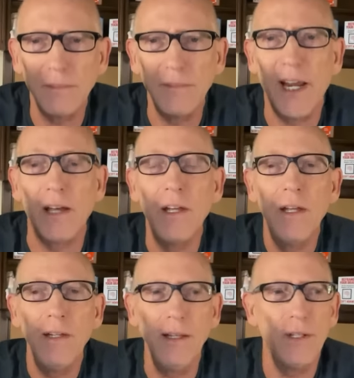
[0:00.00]
Yeah,
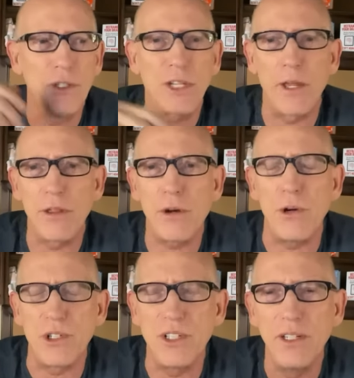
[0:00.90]
it's like
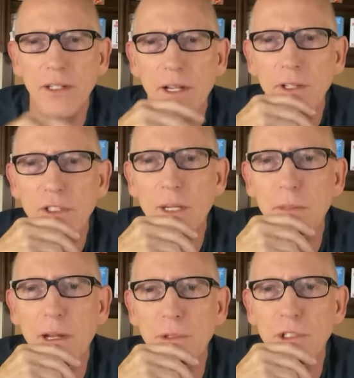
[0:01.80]
thirst.
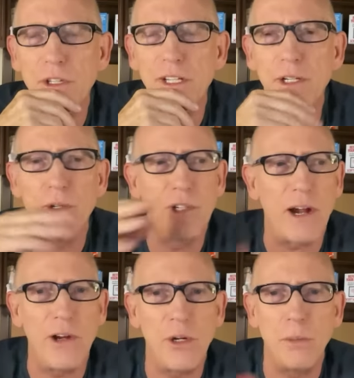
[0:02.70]
Sometimes you think you're
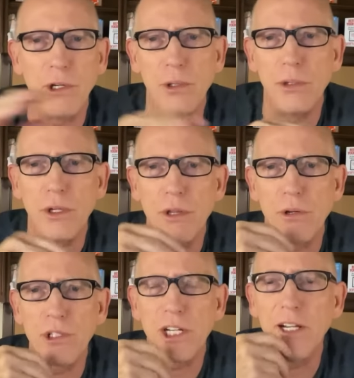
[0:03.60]
tired, but you're really
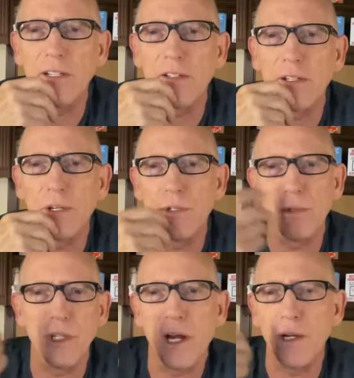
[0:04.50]
thirsty because
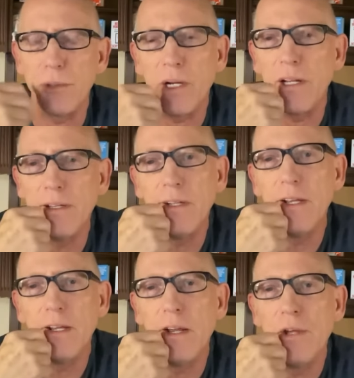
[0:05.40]
you're dehydrated.
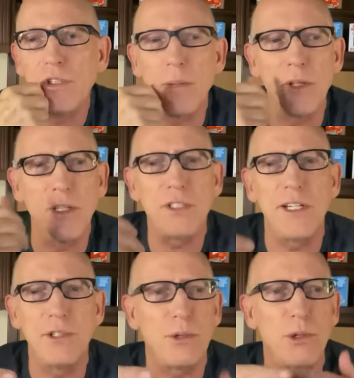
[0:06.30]
Some of these
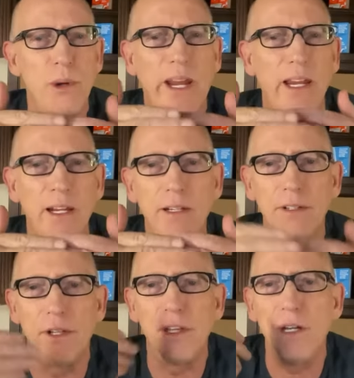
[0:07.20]
things are tricky.
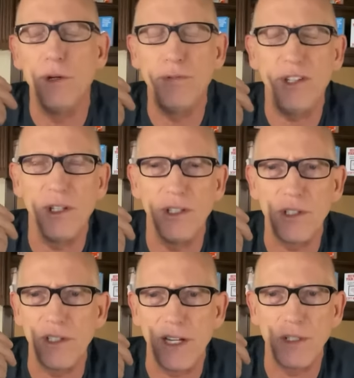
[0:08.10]
The thing you feel
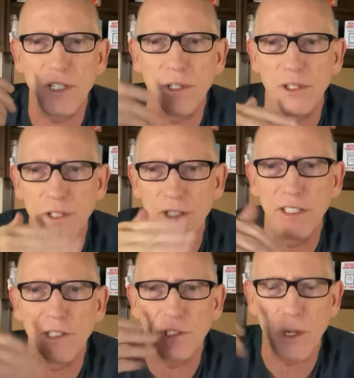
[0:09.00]
isn't necessarily the
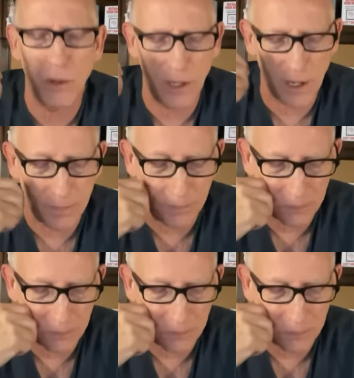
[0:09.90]
thing that's going on.